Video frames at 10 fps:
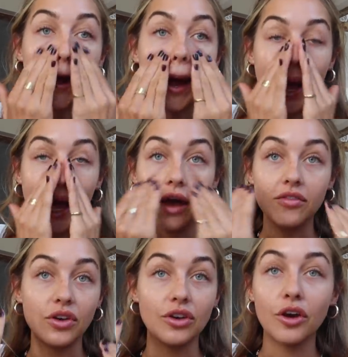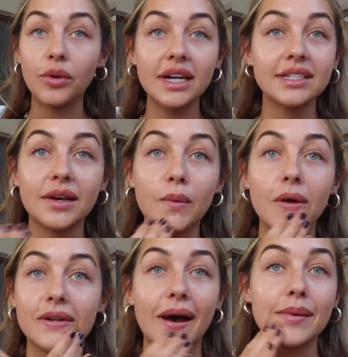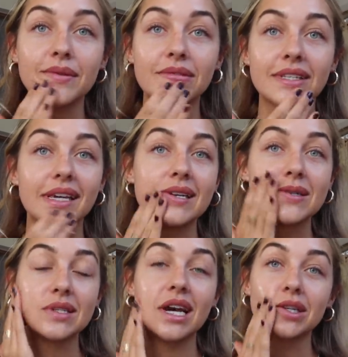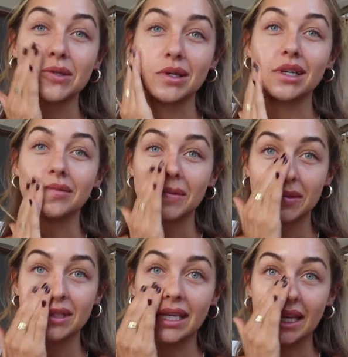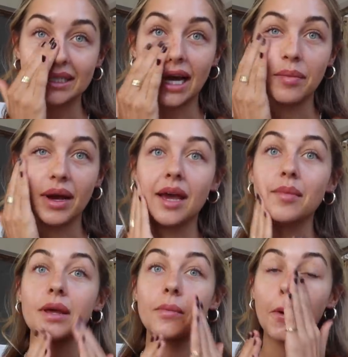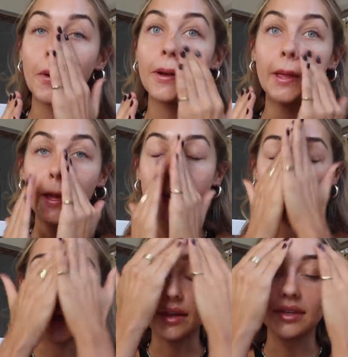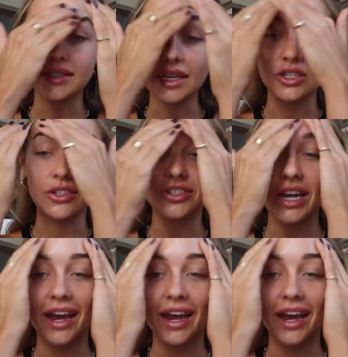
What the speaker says: I have no idea what type of skin texture and skin type I am anymore, because it just